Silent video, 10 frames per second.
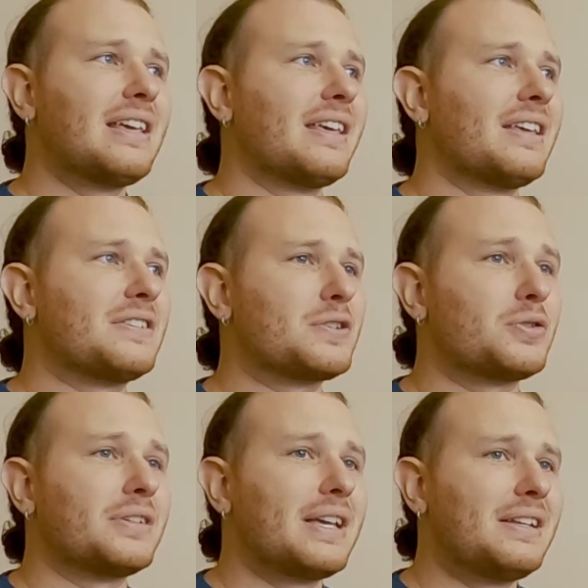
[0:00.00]
is
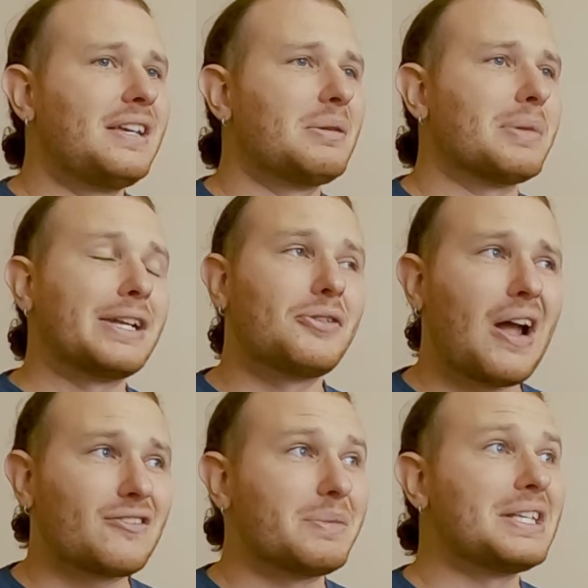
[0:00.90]
creating
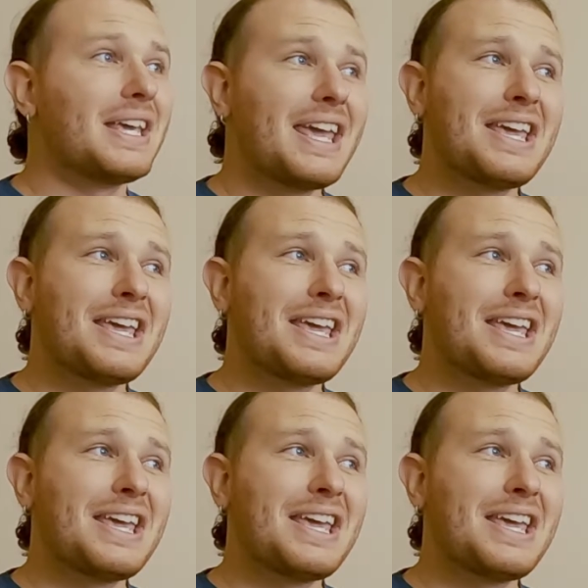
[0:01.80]
Minecraft mini